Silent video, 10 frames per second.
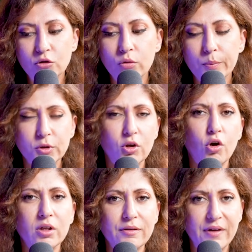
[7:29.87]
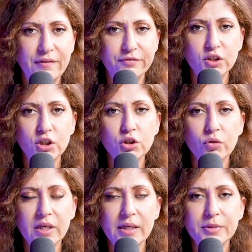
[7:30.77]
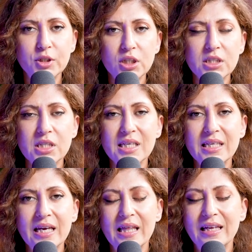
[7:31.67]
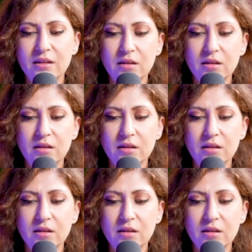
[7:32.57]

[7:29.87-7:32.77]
don't put a lot of effort into the images, thinking that